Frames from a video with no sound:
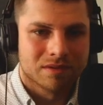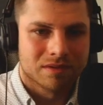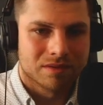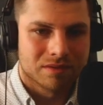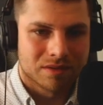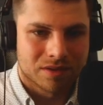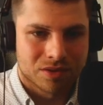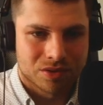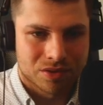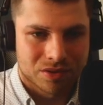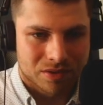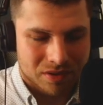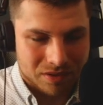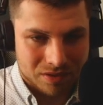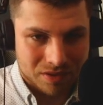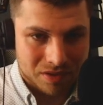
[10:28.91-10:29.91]
which
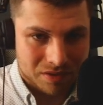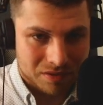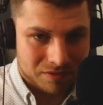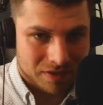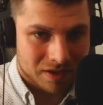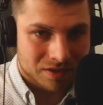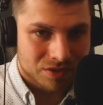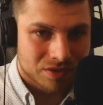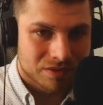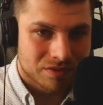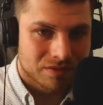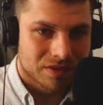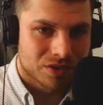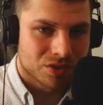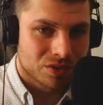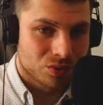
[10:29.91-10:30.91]
is just function
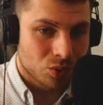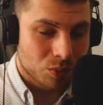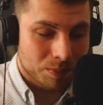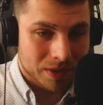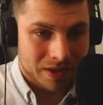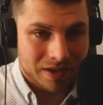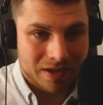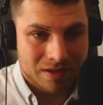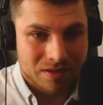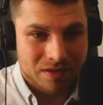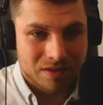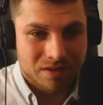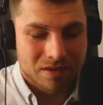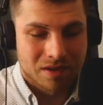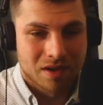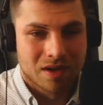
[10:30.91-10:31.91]
which duplicates
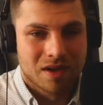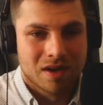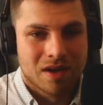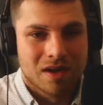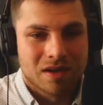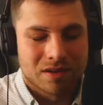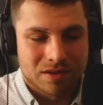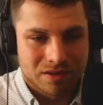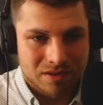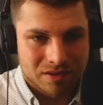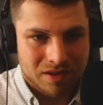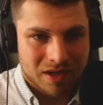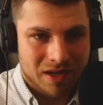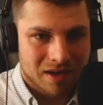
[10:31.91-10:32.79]
the string,